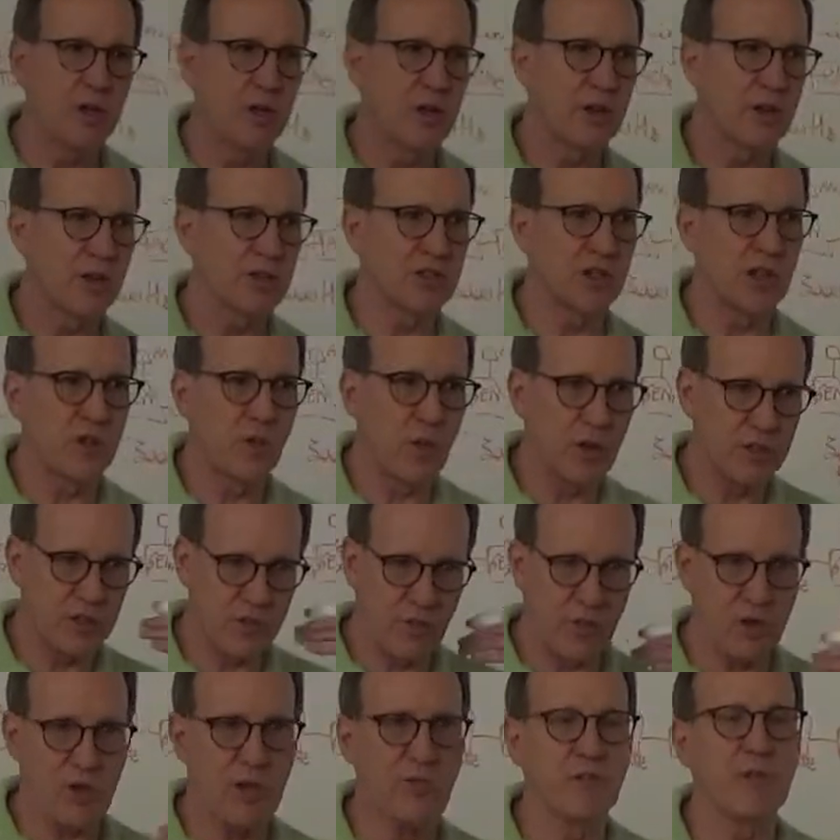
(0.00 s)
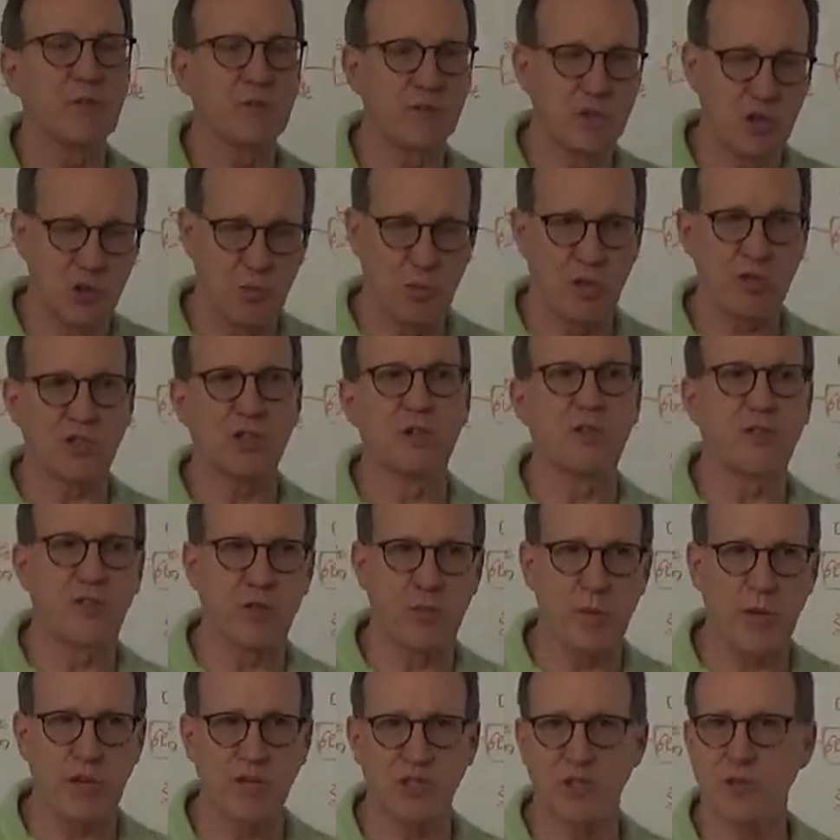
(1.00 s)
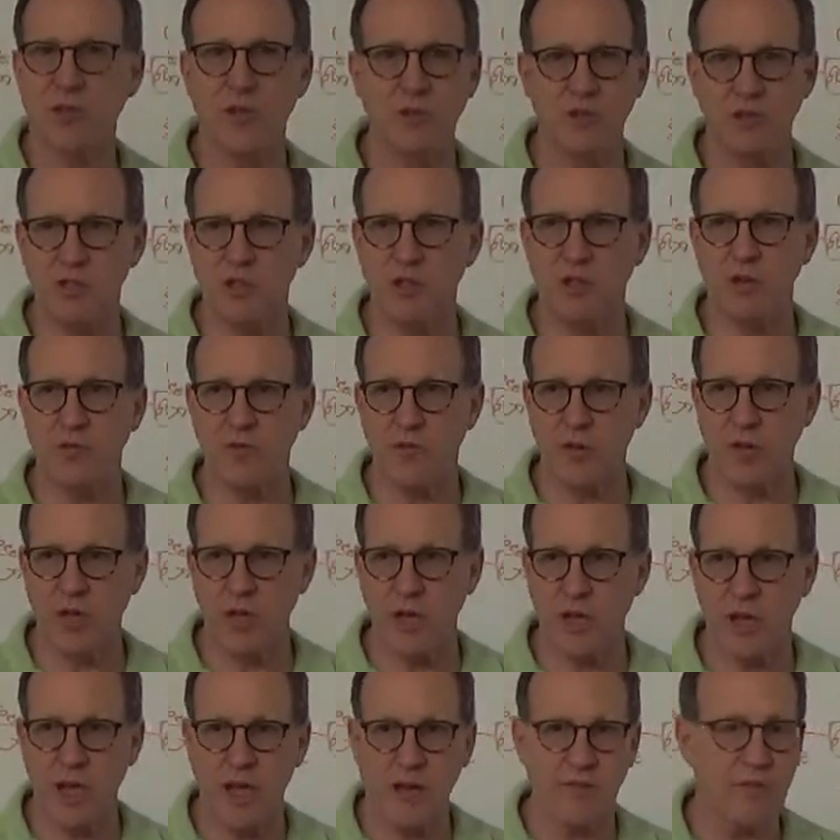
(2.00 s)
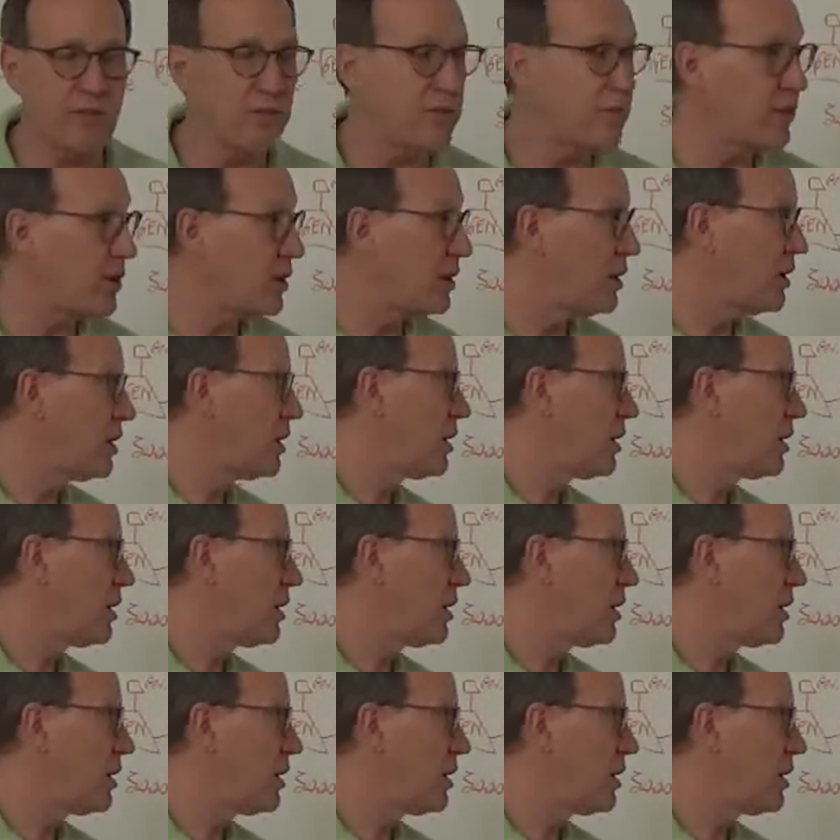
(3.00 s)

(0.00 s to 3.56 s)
Because otherwise, if you give them too much information, they're just going to forget half of it.